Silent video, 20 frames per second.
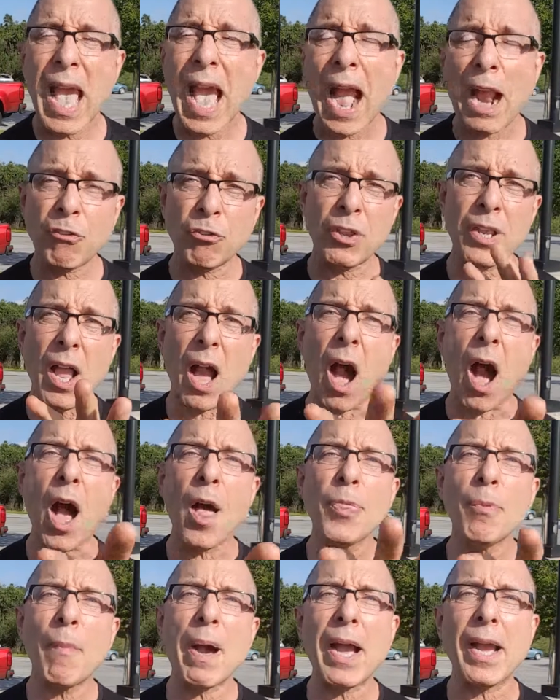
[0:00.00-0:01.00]
actually
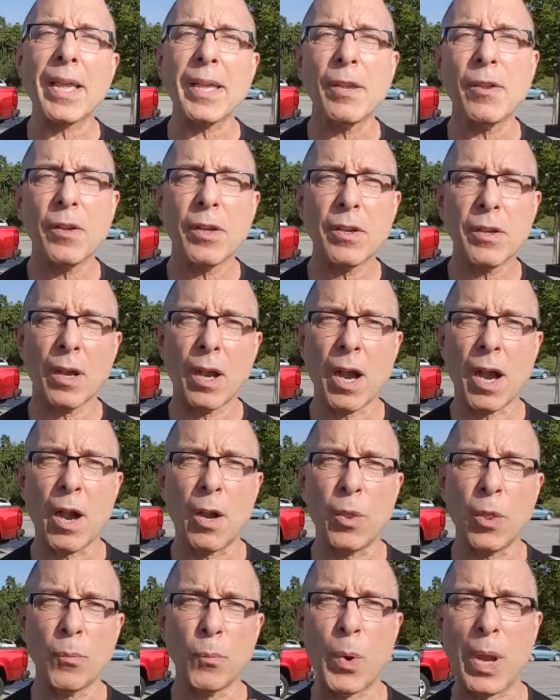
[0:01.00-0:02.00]
on my
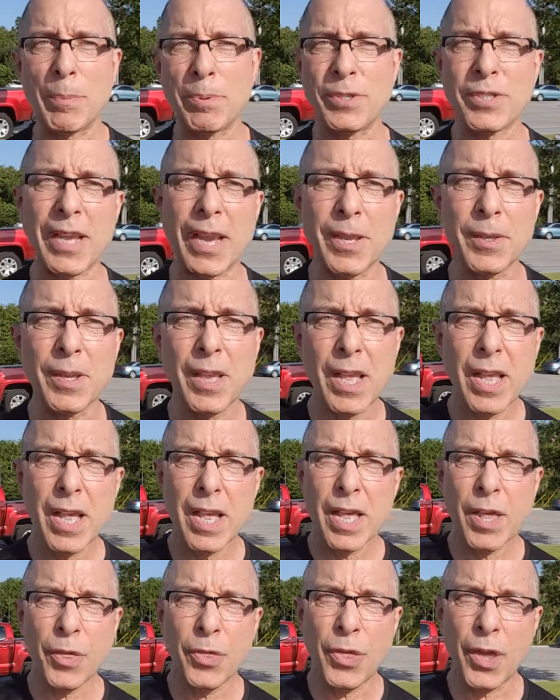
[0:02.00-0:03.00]
website,
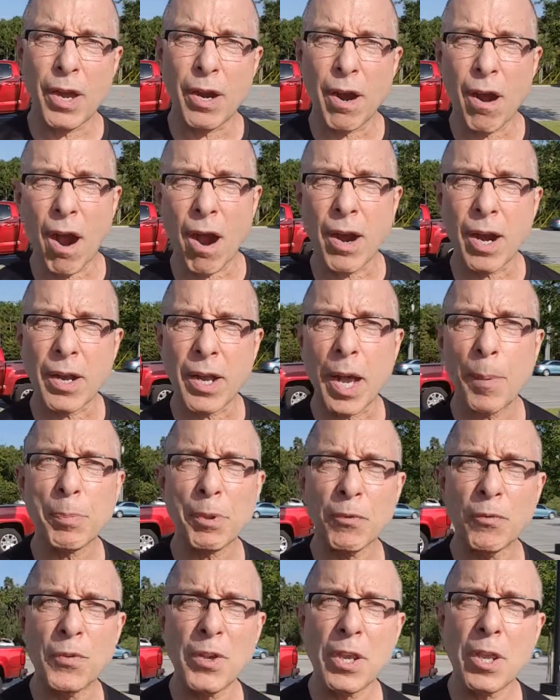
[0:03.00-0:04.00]
there are a couple
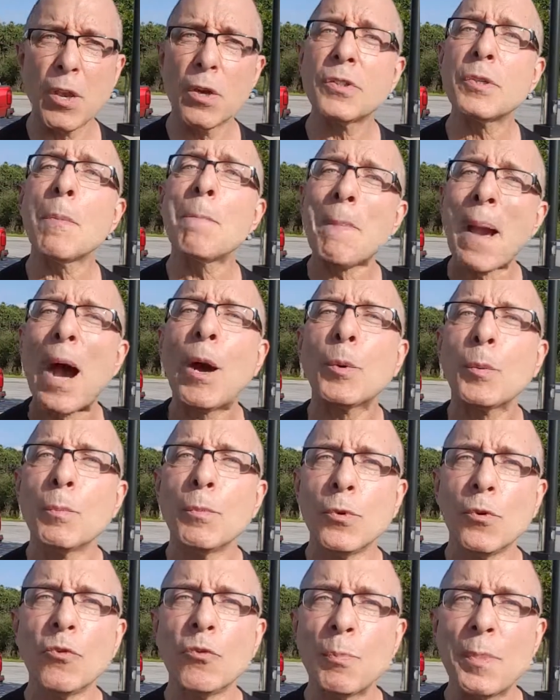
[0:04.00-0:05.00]
of videos about
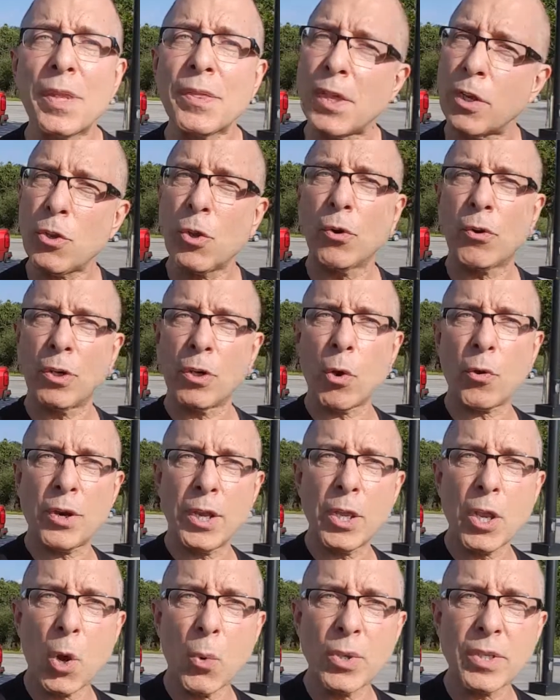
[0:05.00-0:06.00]
movement that you can
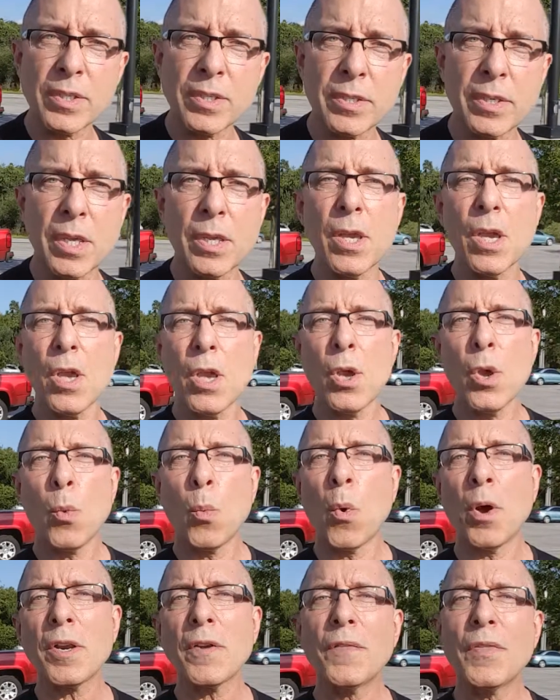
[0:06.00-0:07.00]
already go and see.
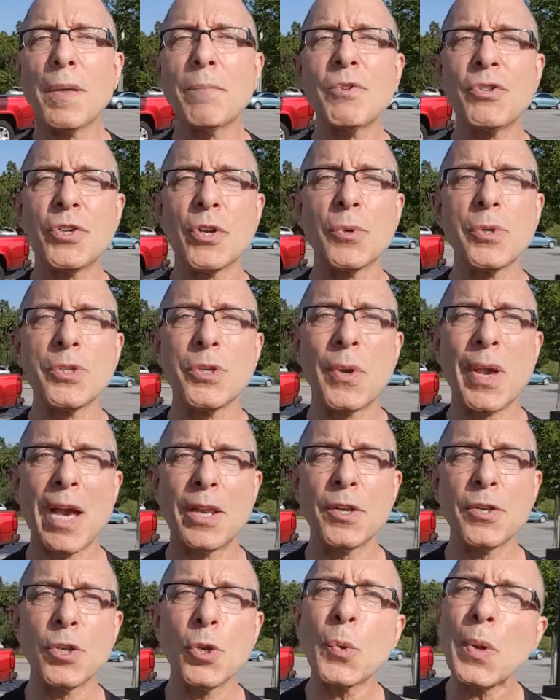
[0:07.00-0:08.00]
One of them shows you how
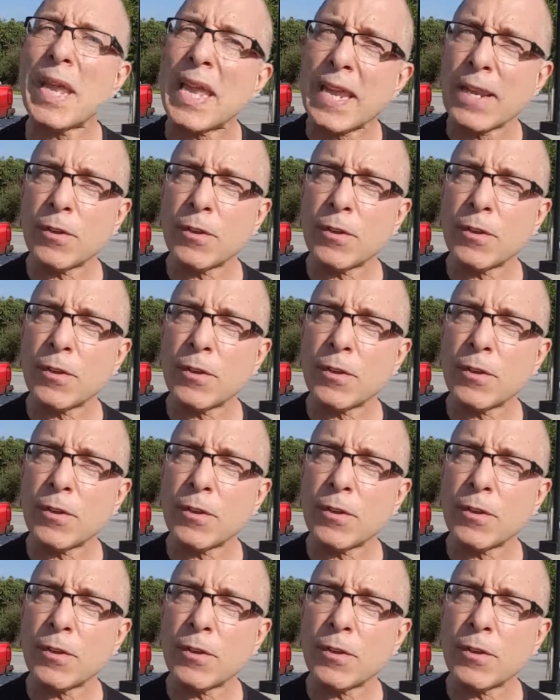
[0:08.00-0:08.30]
to do